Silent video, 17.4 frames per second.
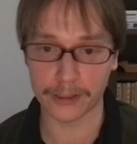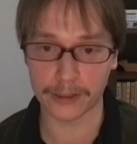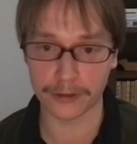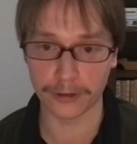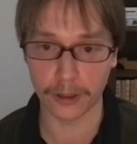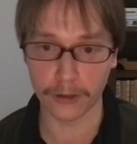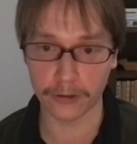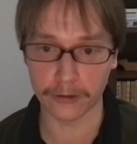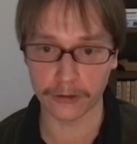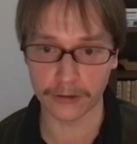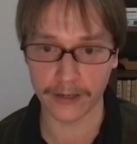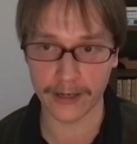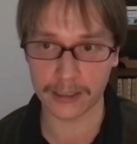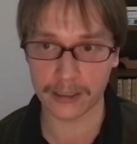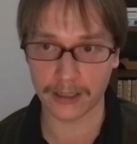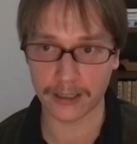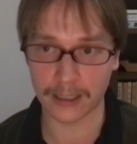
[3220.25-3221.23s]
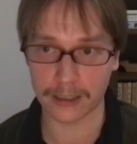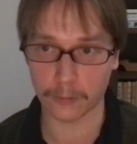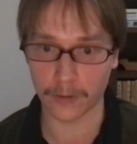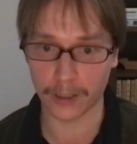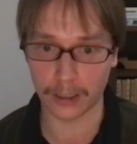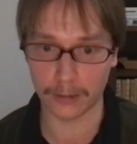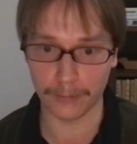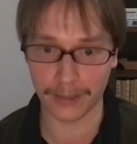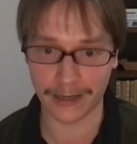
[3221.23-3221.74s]
strong on the right side as
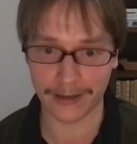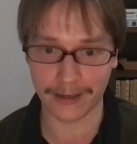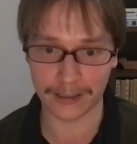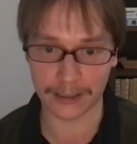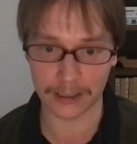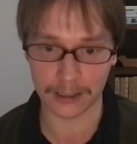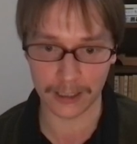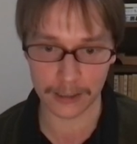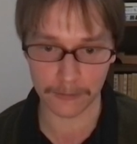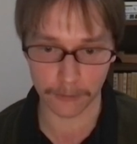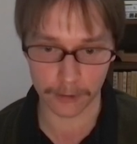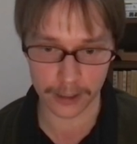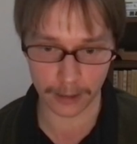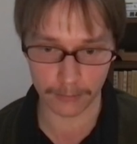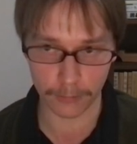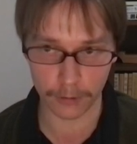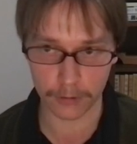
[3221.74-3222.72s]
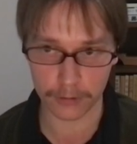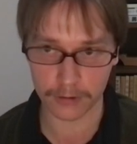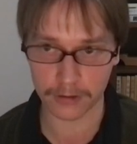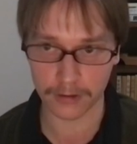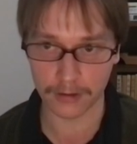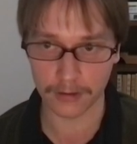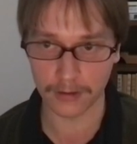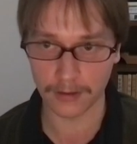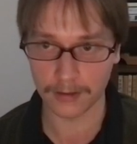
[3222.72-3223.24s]
well, black gets these forcing moves.